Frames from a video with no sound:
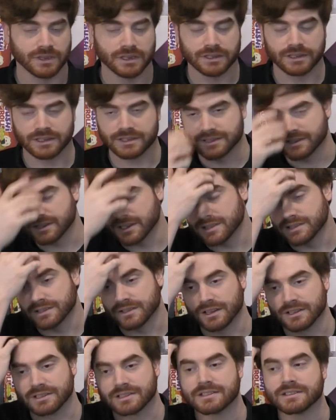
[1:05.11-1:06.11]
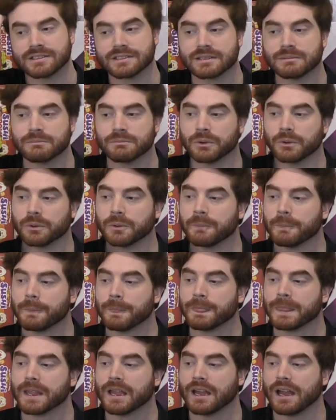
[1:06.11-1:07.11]
It's nice and simple.
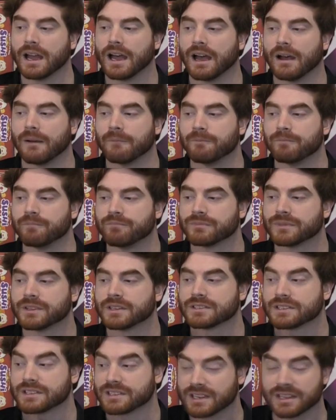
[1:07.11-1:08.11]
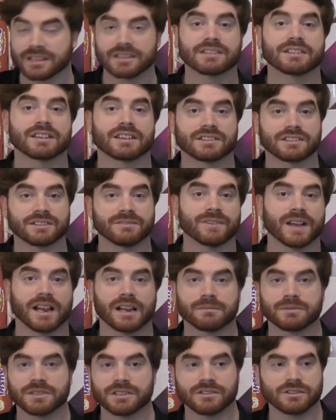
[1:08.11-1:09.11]
As I say, this has
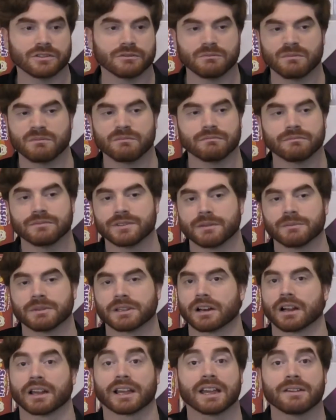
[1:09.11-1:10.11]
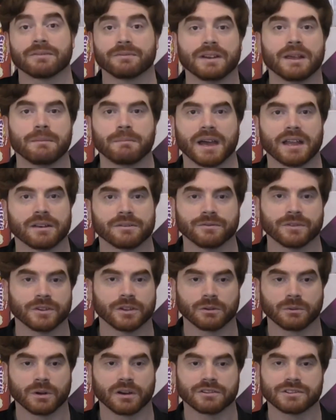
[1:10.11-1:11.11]
developed into something like a flip and
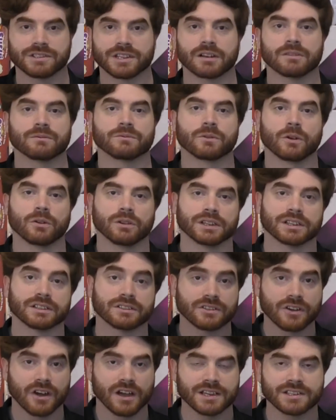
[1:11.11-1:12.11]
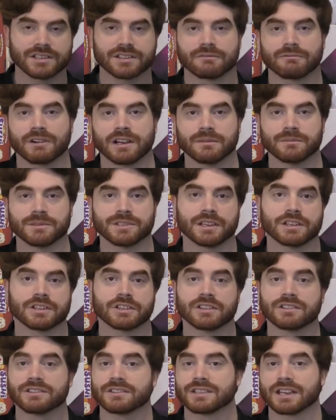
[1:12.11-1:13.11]
fill, where instead of rolling dice, the
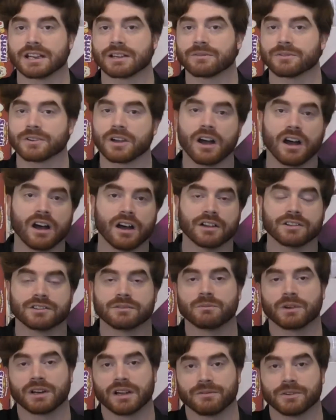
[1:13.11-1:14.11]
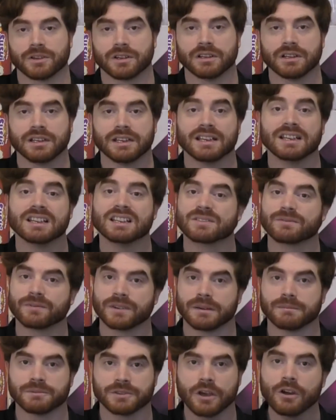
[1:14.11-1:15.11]
randomization is a deck of cards, and whatever is
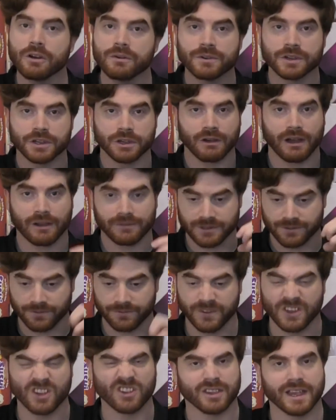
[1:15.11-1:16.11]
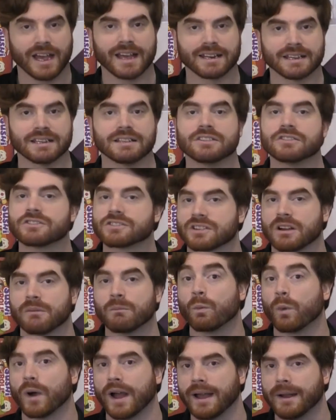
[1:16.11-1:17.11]
flipped over, you have to fill that in
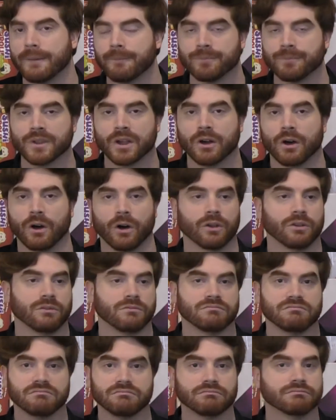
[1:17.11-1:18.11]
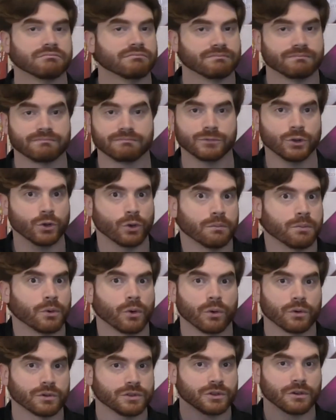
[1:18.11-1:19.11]
somewhere on your
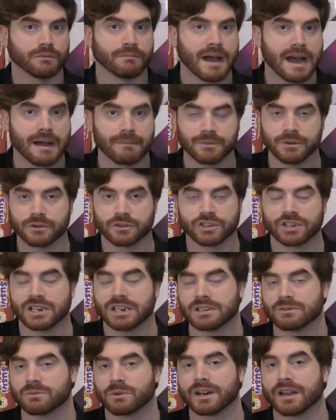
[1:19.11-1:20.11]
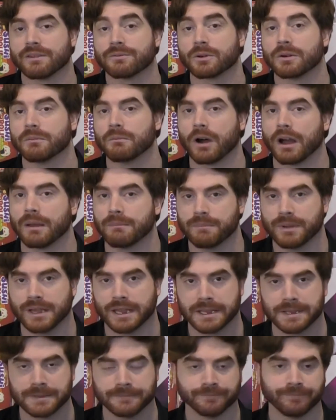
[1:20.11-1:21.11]
board, your map, your sheet, whatever it might
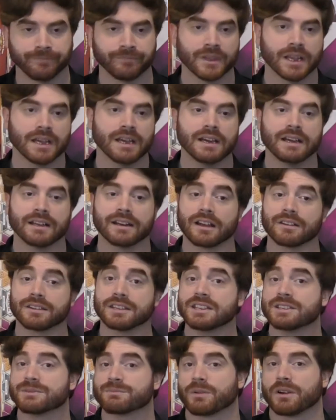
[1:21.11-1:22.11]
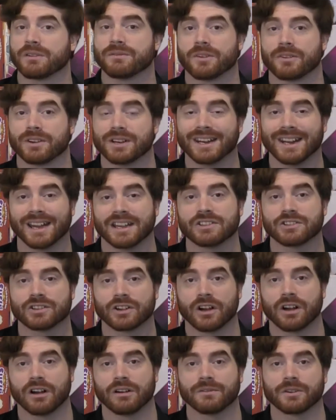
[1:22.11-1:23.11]
be. Now, these by very nature
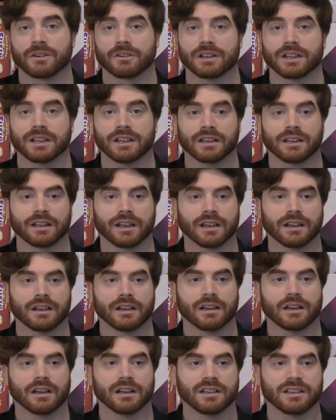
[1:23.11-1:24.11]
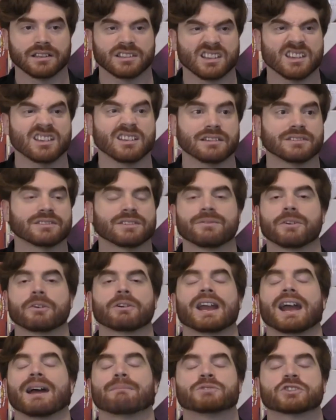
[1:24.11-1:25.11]
are it's a
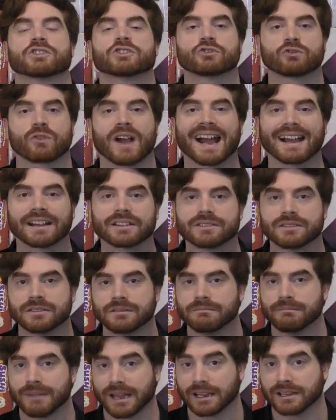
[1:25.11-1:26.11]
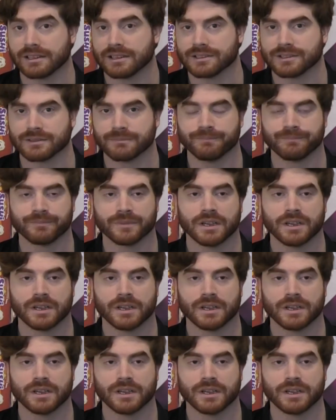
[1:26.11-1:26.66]
very abstract mechanism.